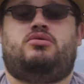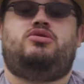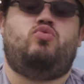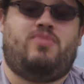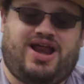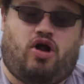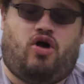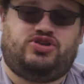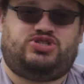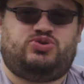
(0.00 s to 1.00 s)
You might
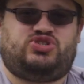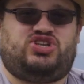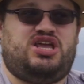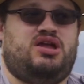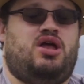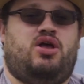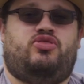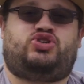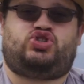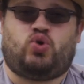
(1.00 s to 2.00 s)
also see
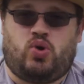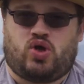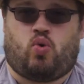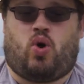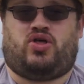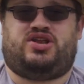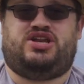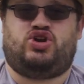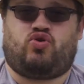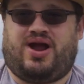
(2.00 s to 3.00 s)
the soil
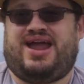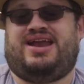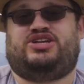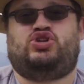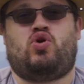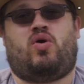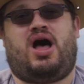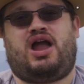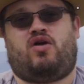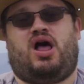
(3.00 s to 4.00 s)
quality degrade as you go
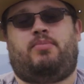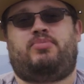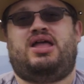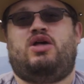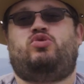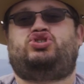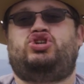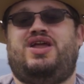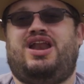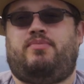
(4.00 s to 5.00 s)
higher up, which
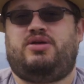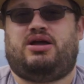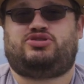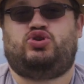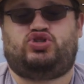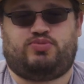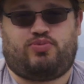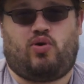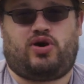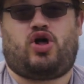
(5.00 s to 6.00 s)
may not be able to
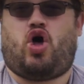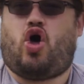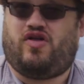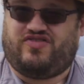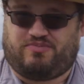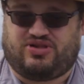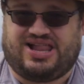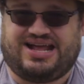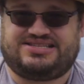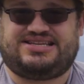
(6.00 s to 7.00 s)
support all the
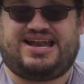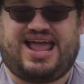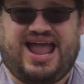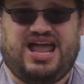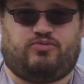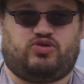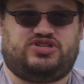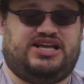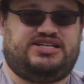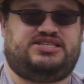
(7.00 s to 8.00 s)
plants and
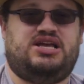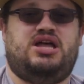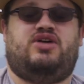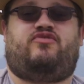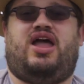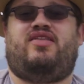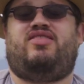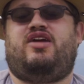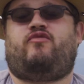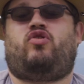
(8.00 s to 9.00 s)
animal needs, and
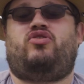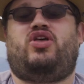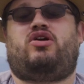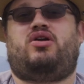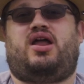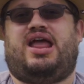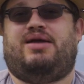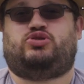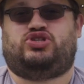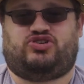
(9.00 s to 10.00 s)
therefore they are not
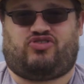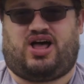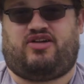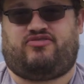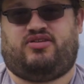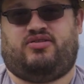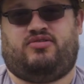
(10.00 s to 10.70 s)
able to survive.